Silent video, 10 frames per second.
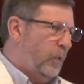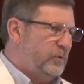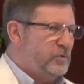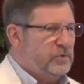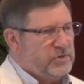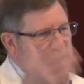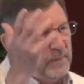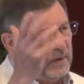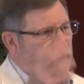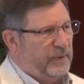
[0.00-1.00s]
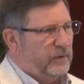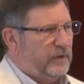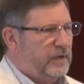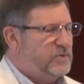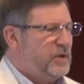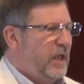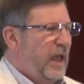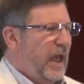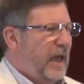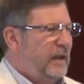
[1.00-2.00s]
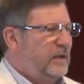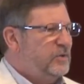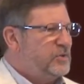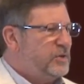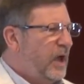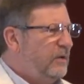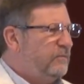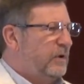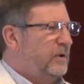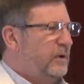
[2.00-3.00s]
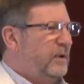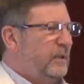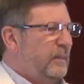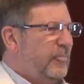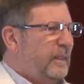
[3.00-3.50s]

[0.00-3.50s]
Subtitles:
orchards, he built buildings, and he discovered